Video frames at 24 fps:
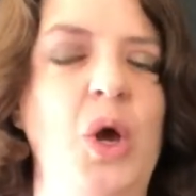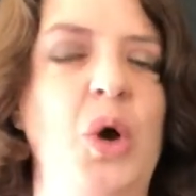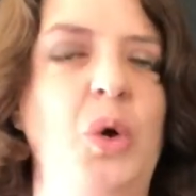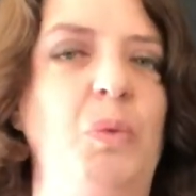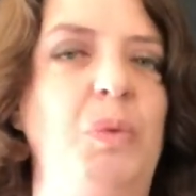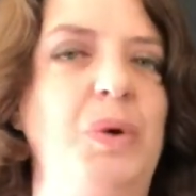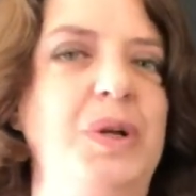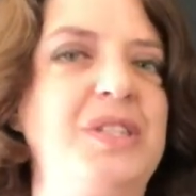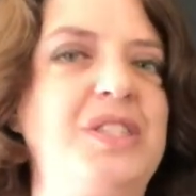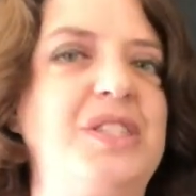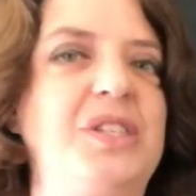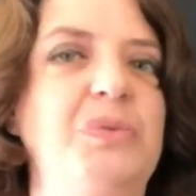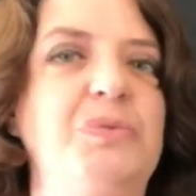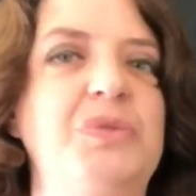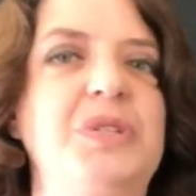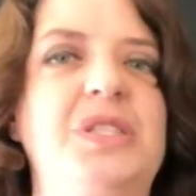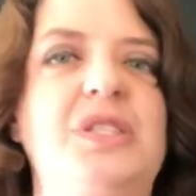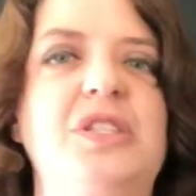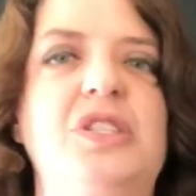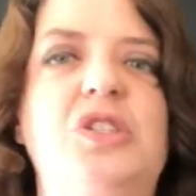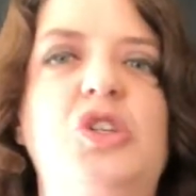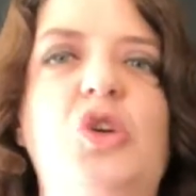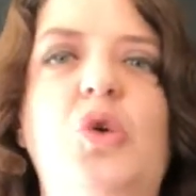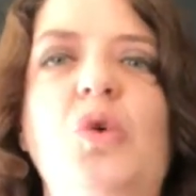Once there was
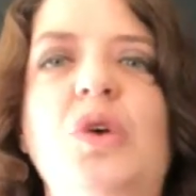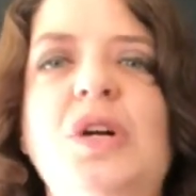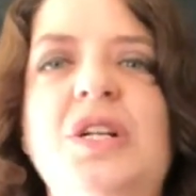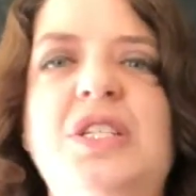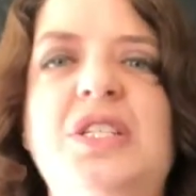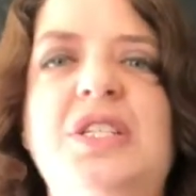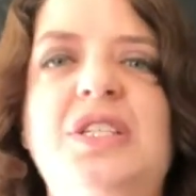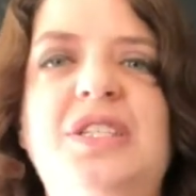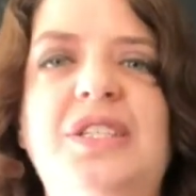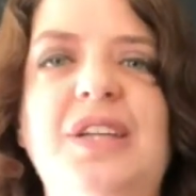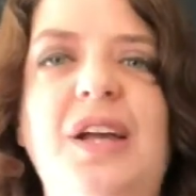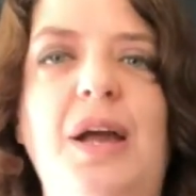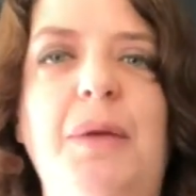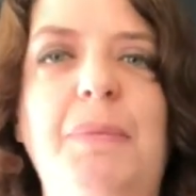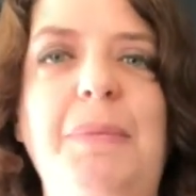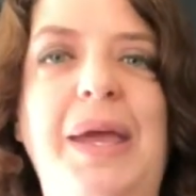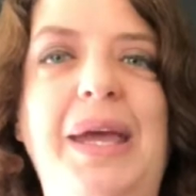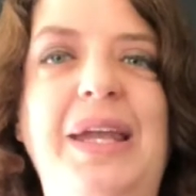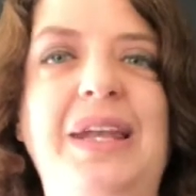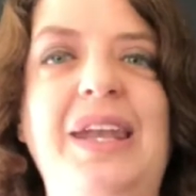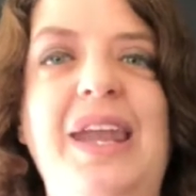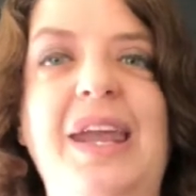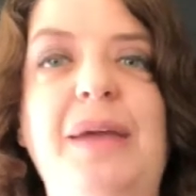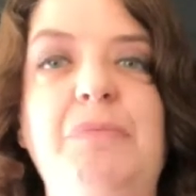this gorgeous young
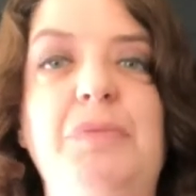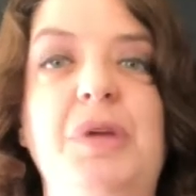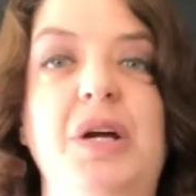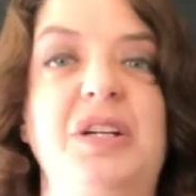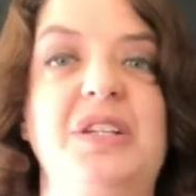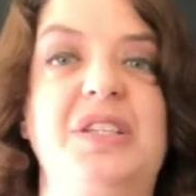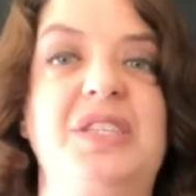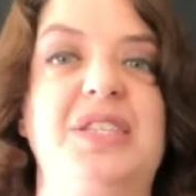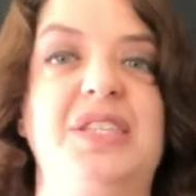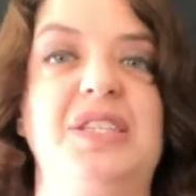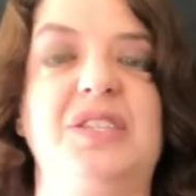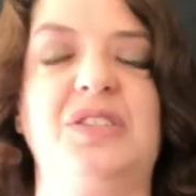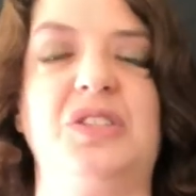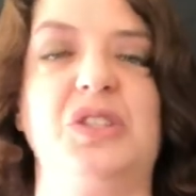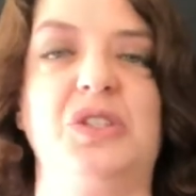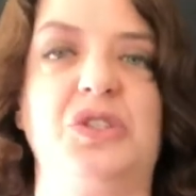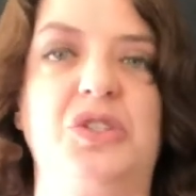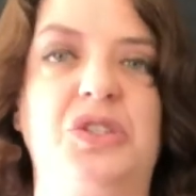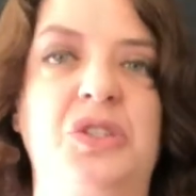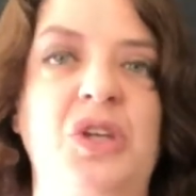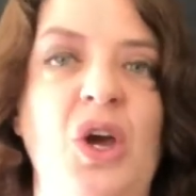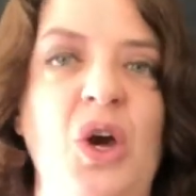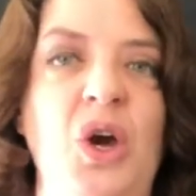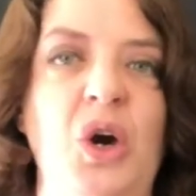man named
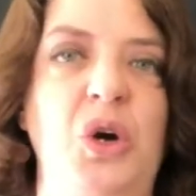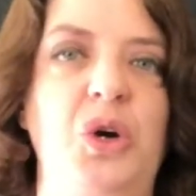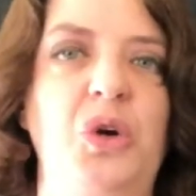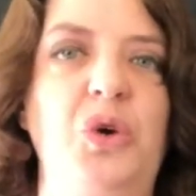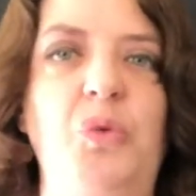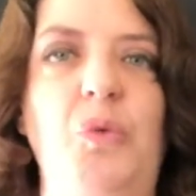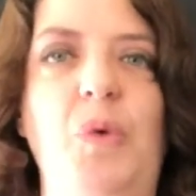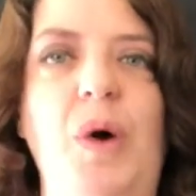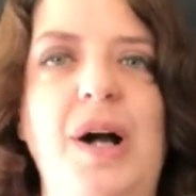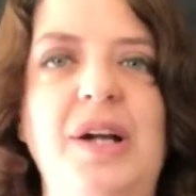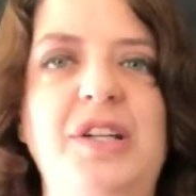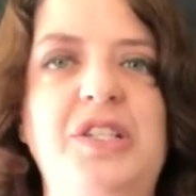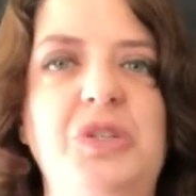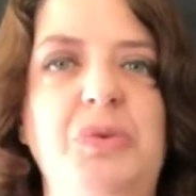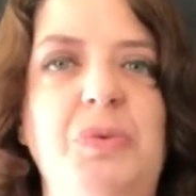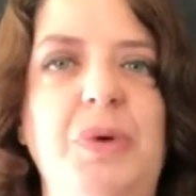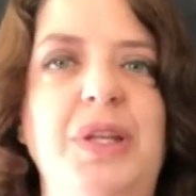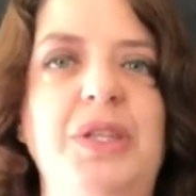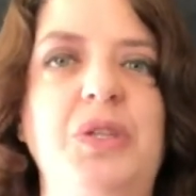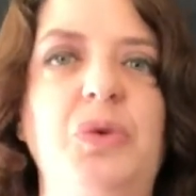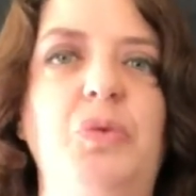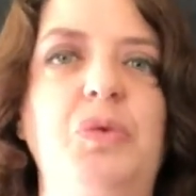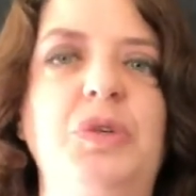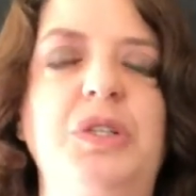Narcissus who walked
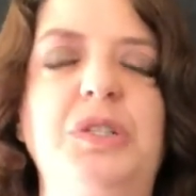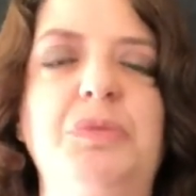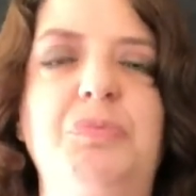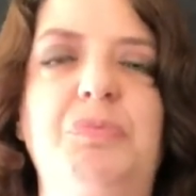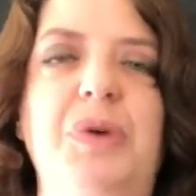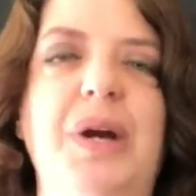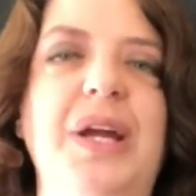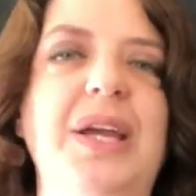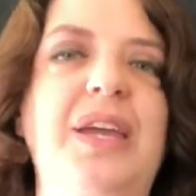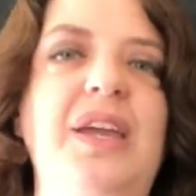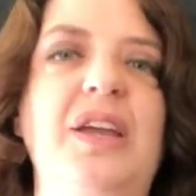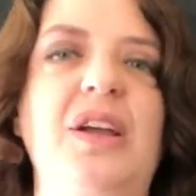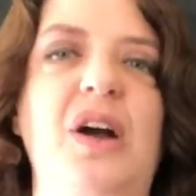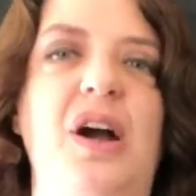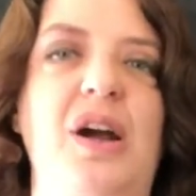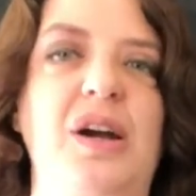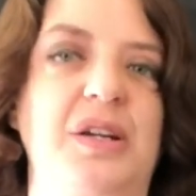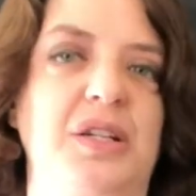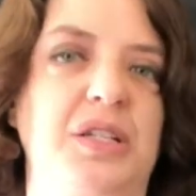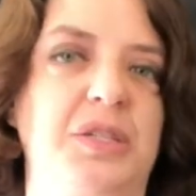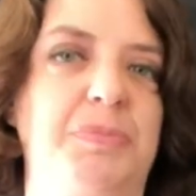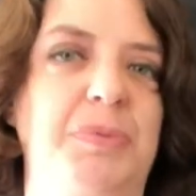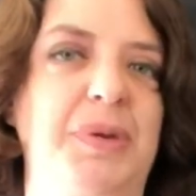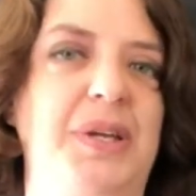around the world breaking
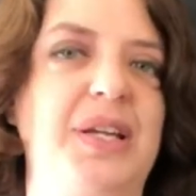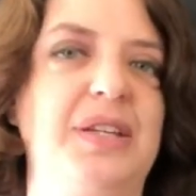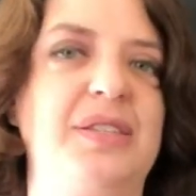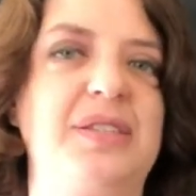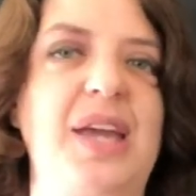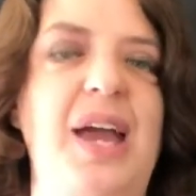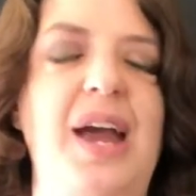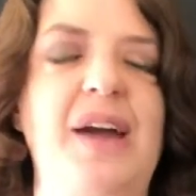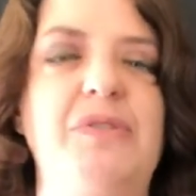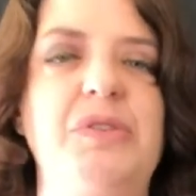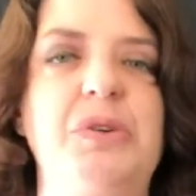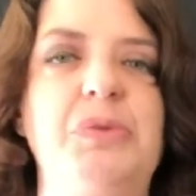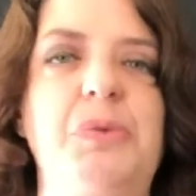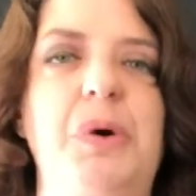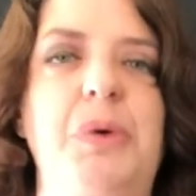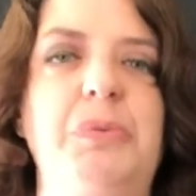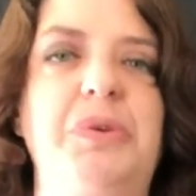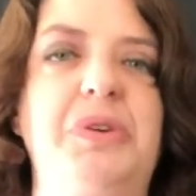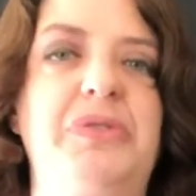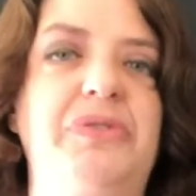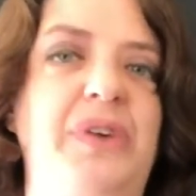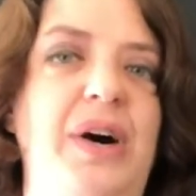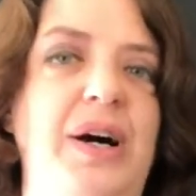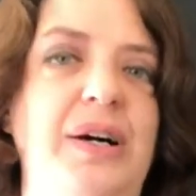hearts because everyone
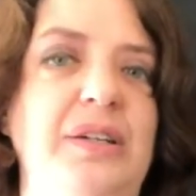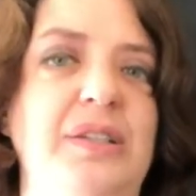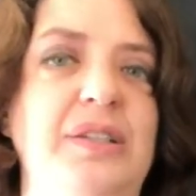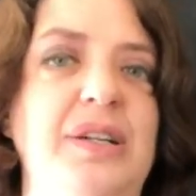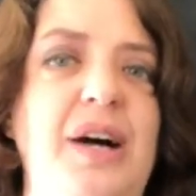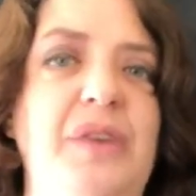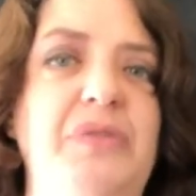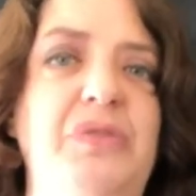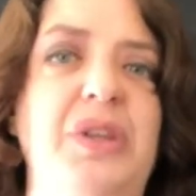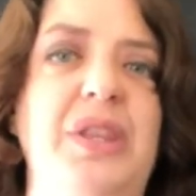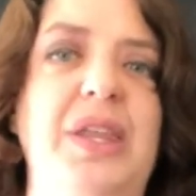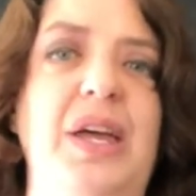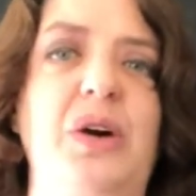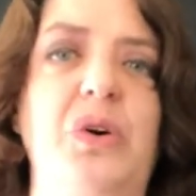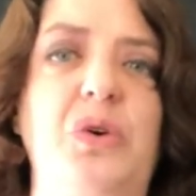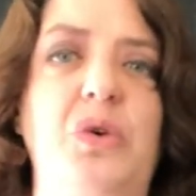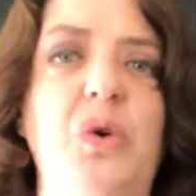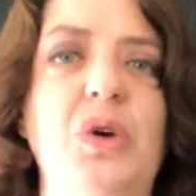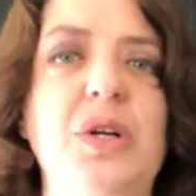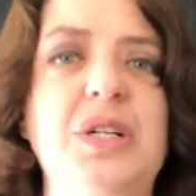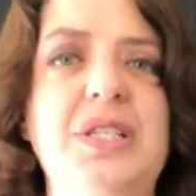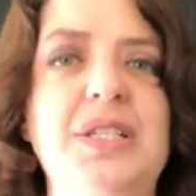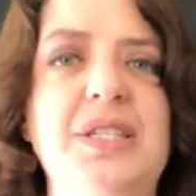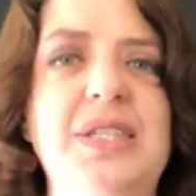would fall in love with how
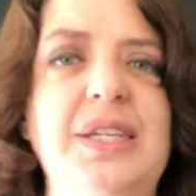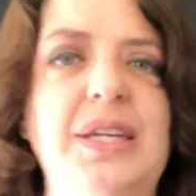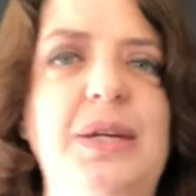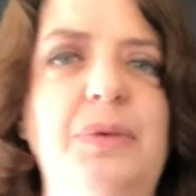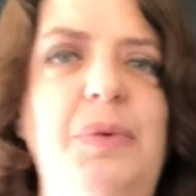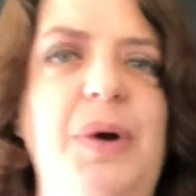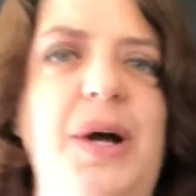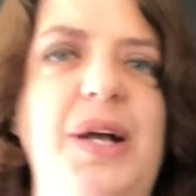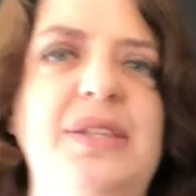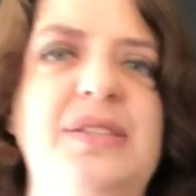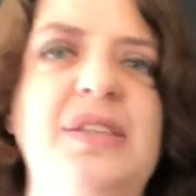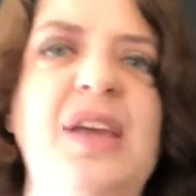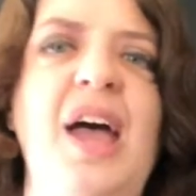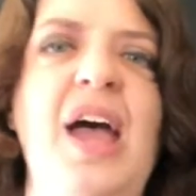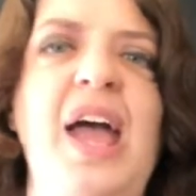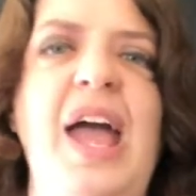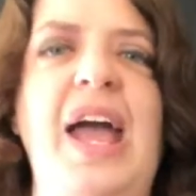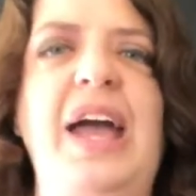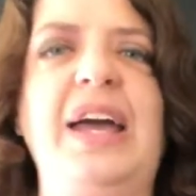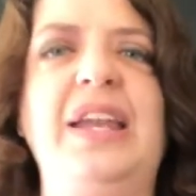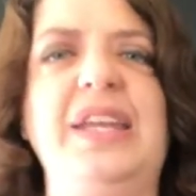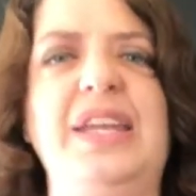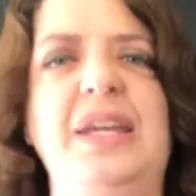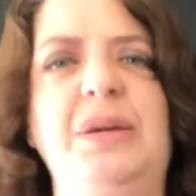gorgeous he was,
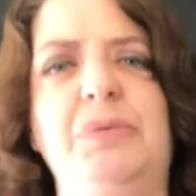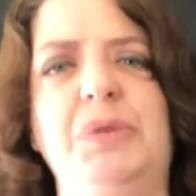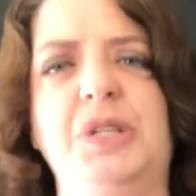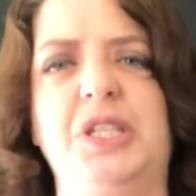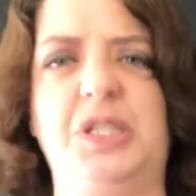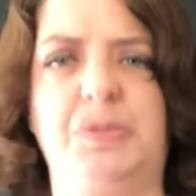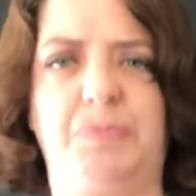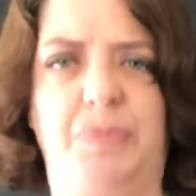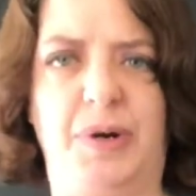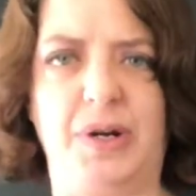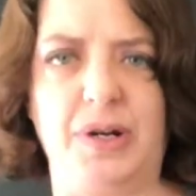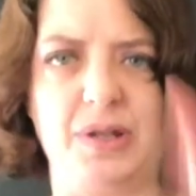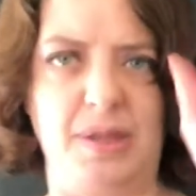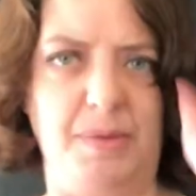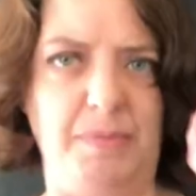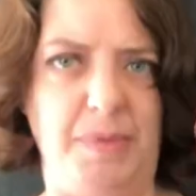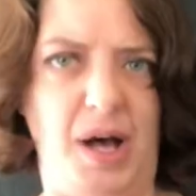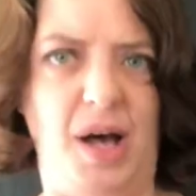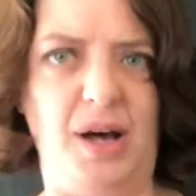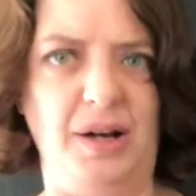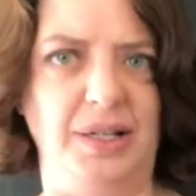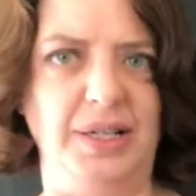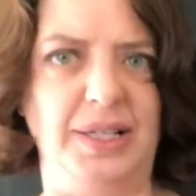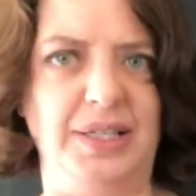and he would spurn them
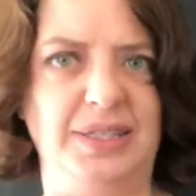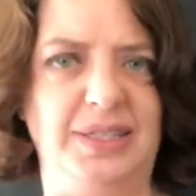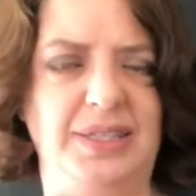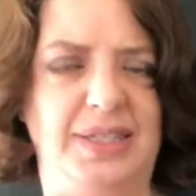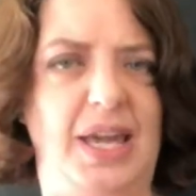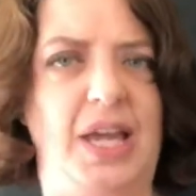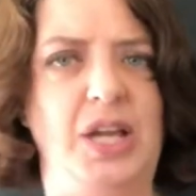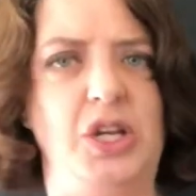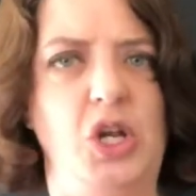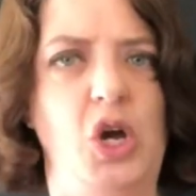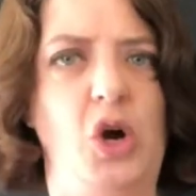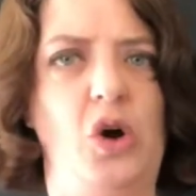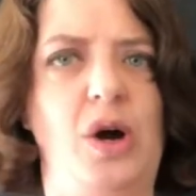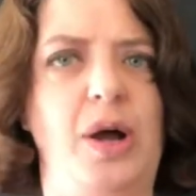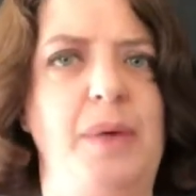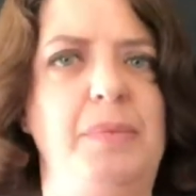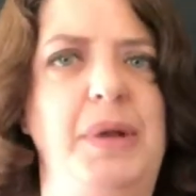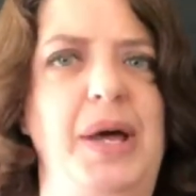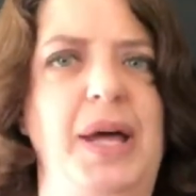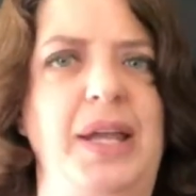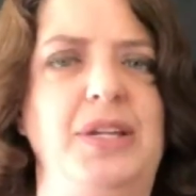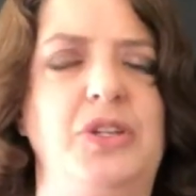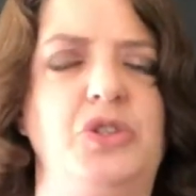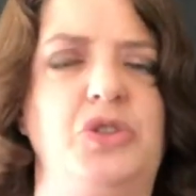all and say, no, I'm
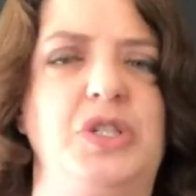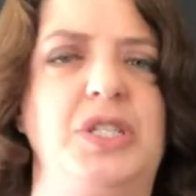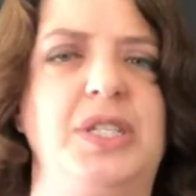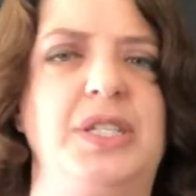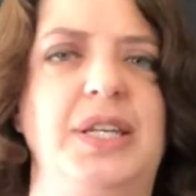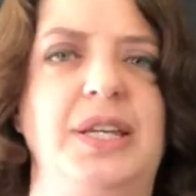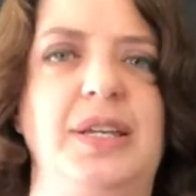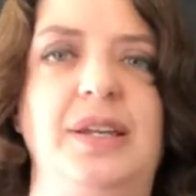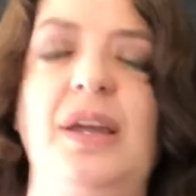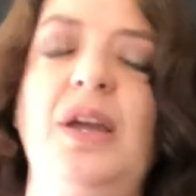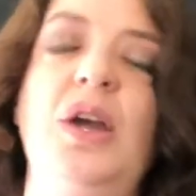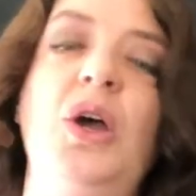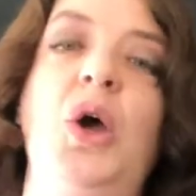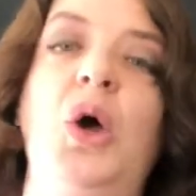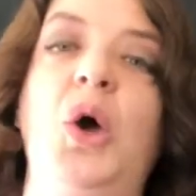not interested.